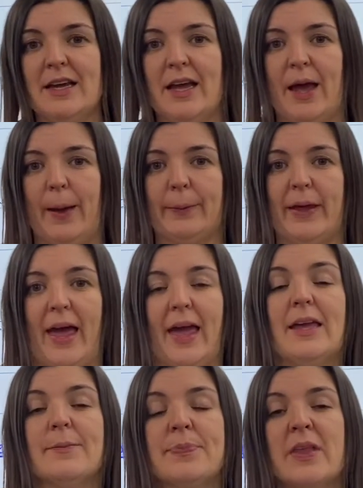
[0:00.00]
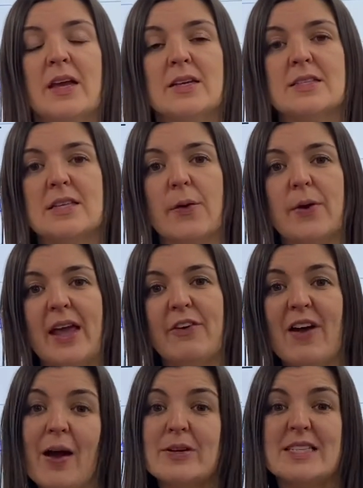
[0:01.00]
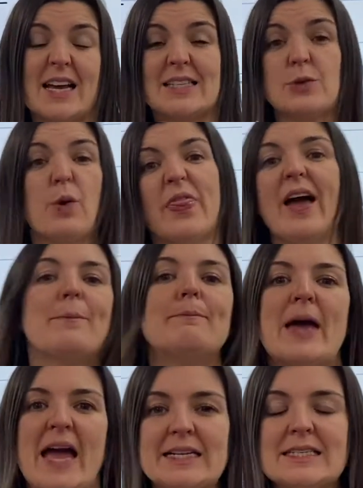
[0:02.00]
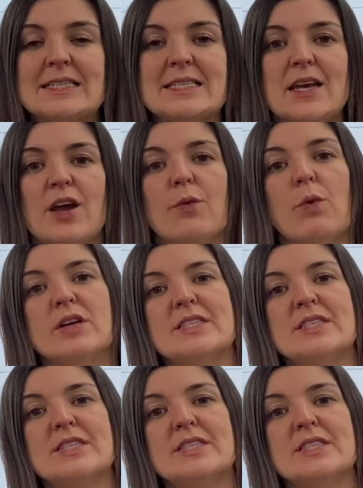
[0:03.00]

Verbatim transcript: Okay, so if I was asked what that meant, what is the